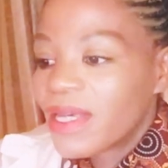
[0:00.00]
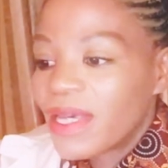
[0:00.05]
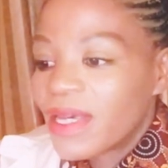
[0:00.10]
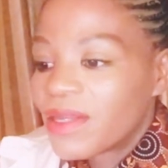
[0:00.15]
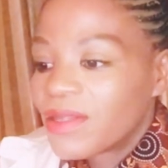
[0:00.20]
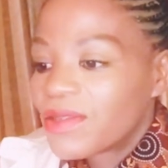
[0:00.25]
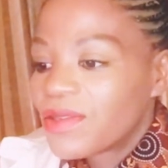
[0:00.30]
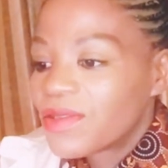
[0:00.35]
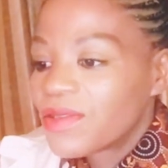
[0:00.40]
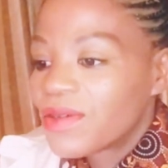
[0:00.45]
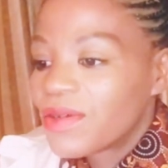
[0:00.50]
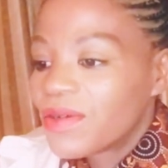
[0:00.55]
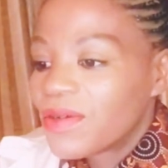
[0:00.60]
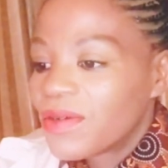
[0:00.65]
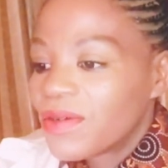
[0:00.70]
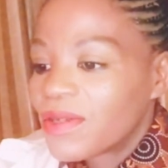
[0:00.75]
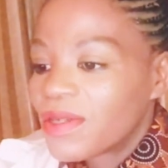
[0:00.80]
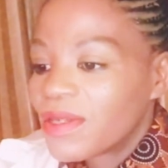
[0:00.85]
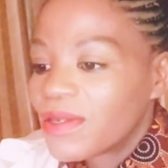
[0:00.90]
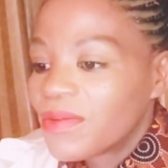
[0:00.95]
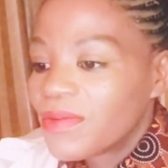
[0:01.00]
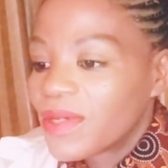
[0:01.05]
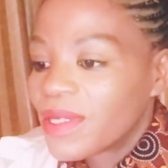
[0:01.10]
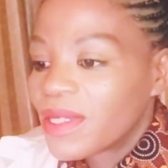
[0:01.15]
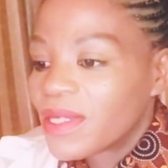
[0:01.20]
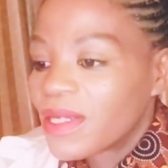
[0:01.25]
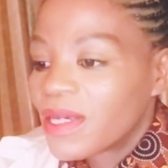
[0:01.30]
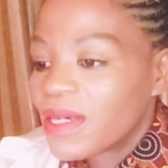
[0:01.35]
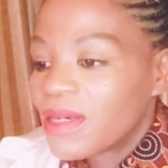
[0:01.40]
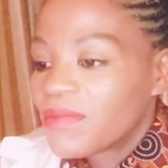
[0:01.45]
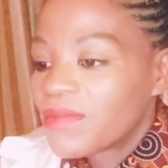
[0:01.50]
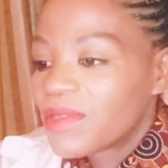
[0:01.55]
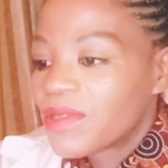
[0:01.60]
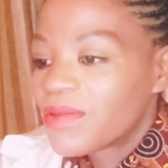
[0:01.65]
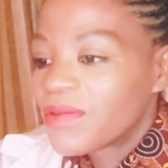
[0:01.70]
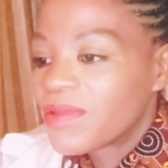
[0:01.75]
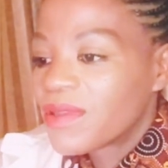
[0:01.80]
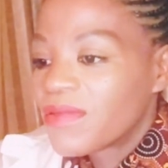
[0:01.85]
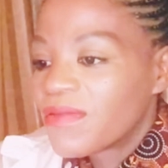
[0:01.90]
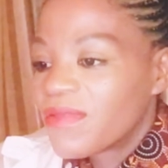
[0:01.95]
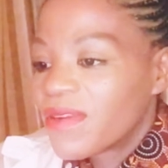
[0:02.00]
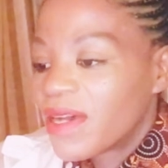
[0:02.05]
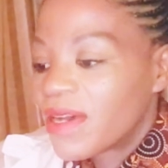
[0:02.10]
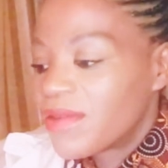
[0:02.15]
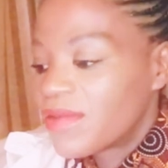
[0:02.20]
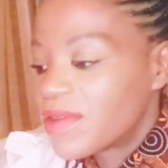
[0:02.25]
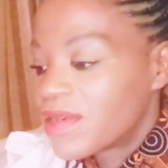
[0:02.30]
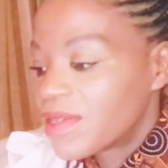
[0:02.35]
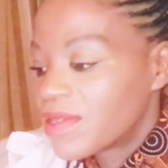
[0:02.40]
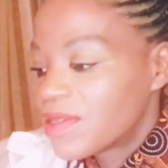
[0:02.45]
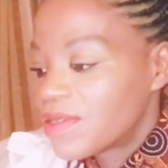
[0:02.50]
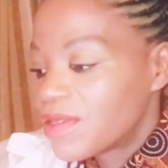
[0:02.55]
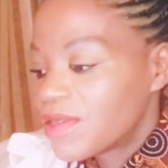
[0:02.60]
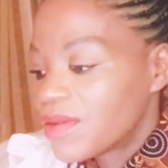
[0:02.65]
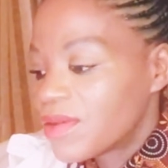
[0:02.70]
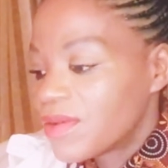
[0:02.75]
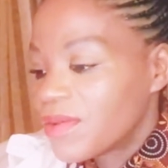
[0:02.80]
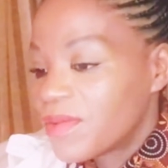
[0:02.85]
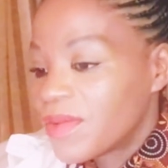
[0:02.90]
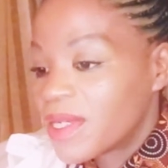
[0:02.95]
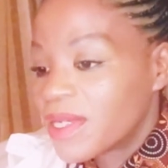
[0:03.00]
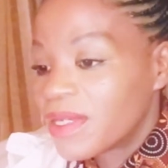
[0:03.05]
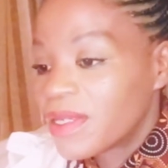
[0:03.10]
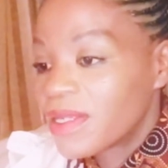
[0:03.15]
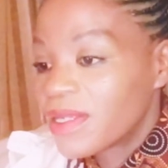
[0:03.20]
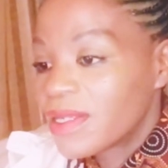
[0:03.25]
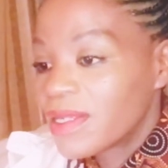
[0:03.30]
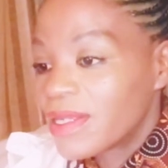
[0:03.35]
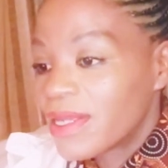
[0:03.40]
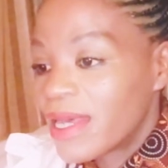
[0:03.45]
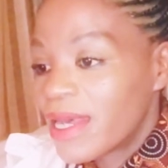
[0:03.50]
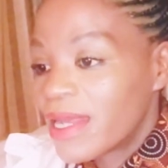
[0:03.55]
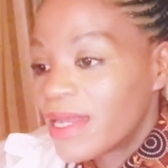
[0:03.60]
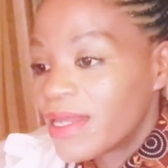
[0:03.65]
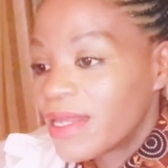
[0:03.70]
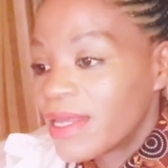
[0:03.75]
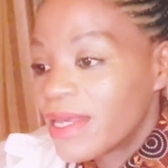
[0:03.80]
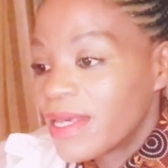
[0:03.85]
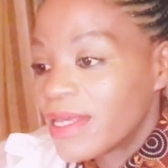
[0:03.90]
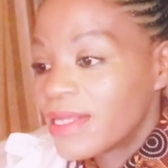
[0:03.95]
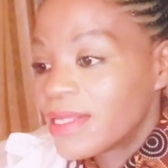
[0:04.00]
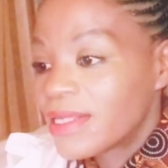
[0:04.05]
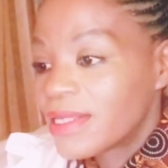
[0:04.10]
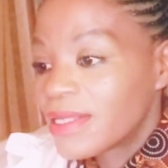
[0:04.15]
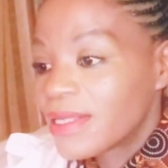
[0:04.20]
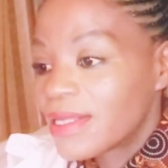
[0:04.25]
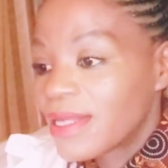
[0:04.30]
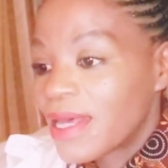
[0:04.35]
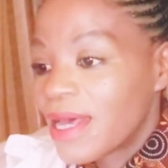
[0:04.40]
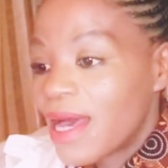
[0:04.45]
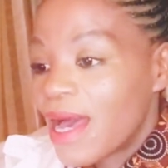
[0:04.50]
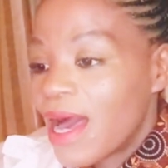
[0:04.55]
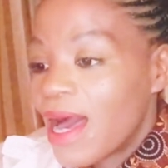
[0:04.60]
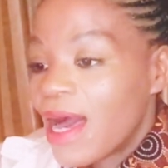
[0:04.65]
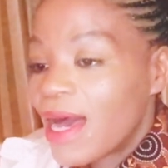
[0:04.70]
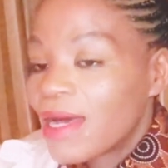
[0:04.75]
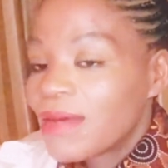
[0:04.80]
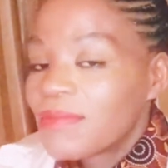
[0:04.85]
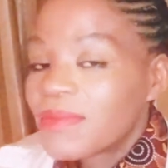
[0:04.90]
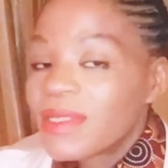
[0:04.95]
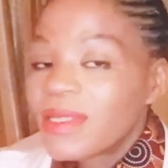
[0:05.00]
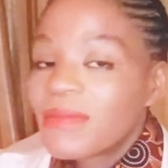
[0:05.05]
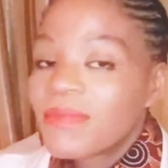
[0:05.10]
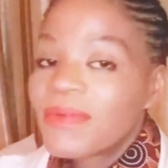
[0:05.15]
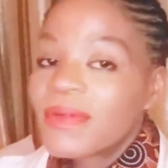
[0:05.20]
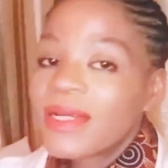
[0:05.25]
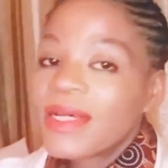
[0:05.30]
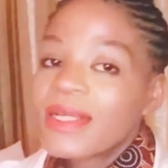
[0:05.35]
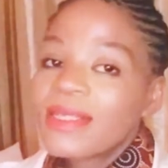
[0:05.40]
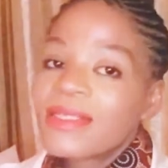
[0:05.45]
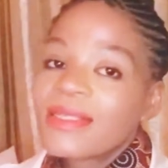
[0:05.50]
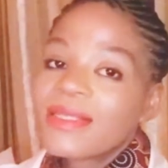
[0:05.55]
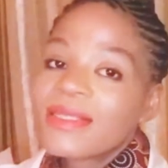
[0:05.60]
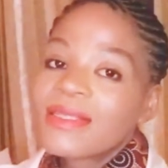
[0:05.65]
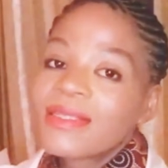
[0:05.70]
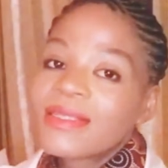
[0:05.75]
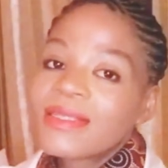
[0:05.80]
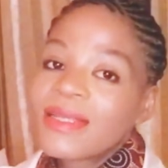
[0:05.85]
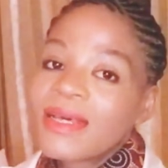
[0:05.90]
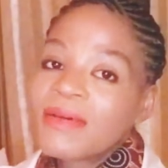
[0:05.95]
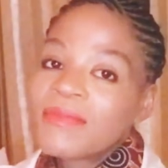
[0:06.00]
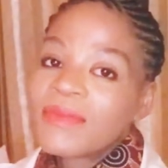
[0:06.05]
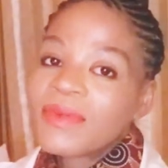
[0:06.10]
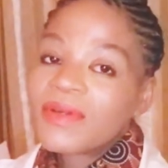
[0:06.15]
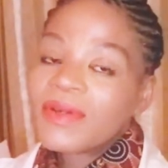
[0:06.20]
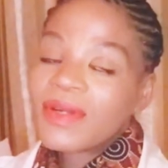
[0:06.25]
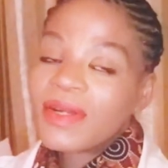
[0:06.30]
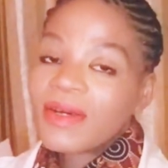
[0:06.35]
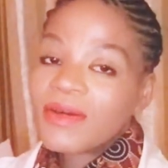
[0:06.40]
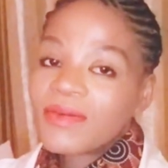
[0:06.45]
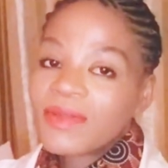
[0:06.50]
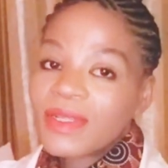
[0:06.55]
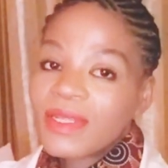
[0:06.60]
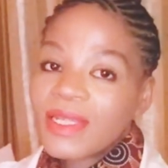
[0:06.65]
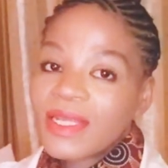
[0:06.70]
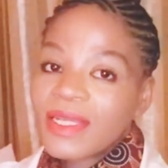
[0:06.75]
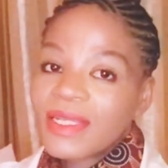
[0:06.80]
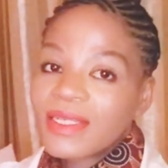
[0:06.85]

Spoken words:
and so on, when it comes to the virus. So yes, I'm surprised this time around they